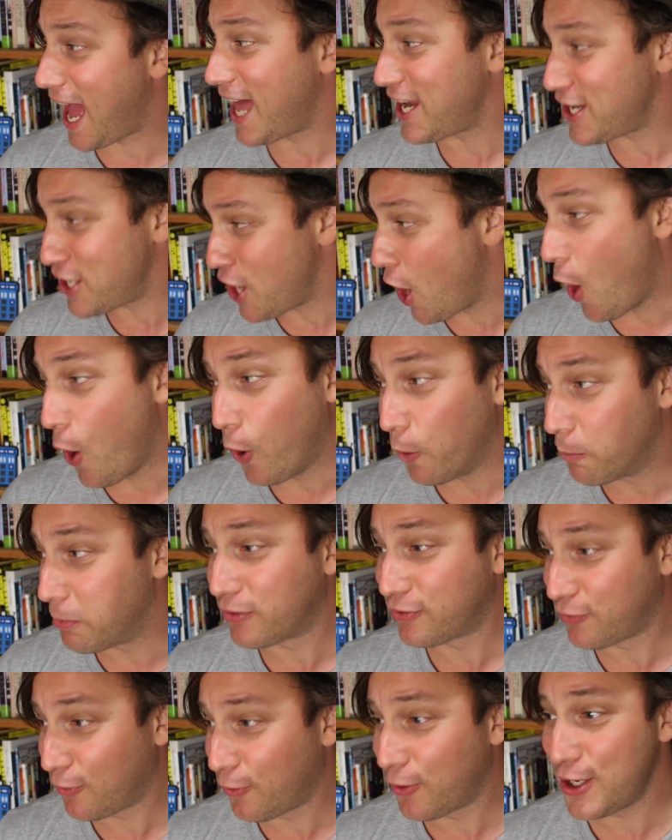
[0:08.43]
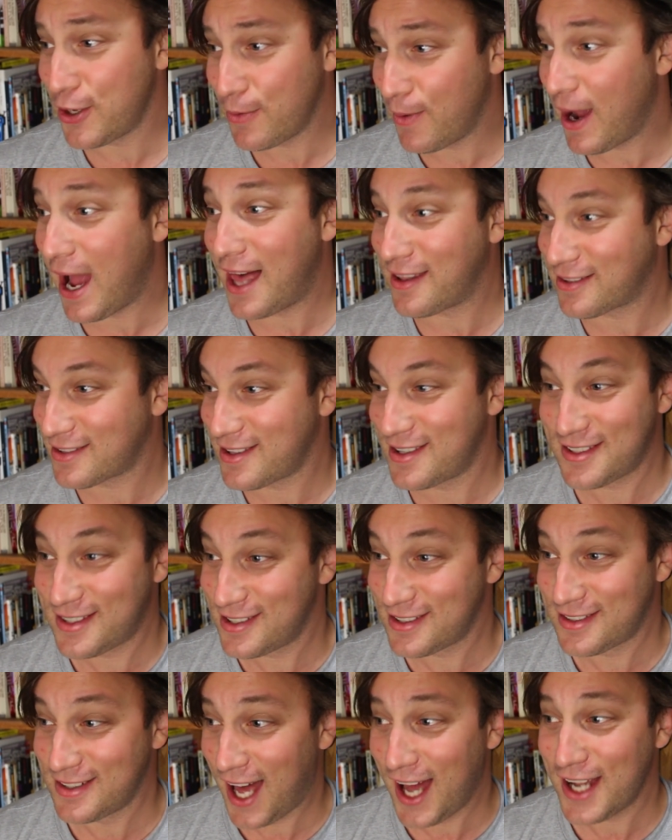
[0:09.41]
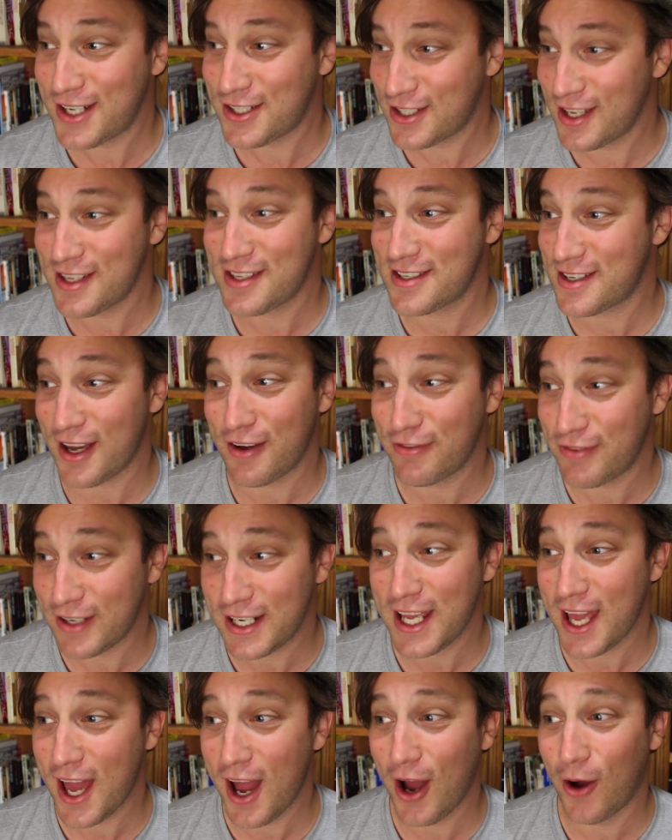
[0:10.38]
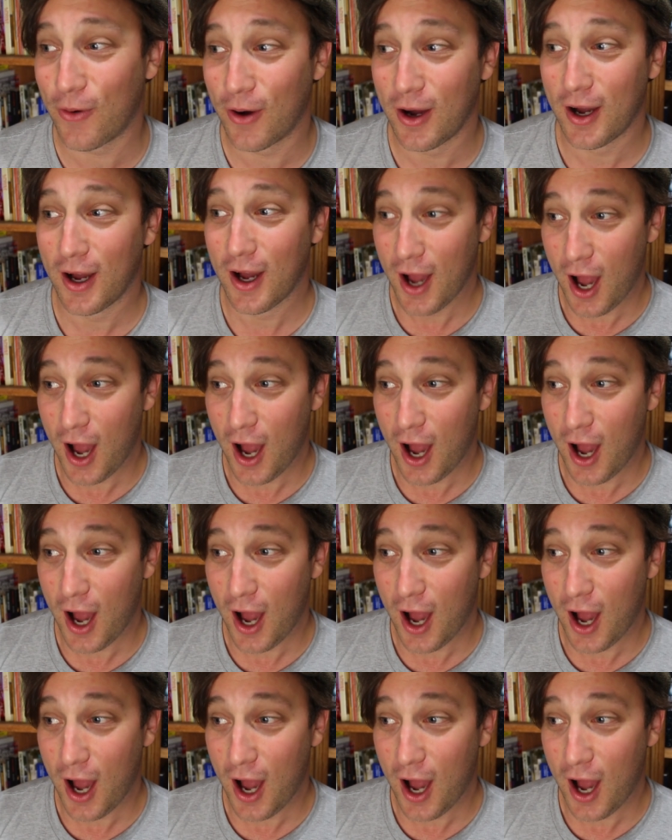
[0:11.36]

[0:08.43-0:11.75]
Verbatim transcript: And no, before you ask, this is not just a video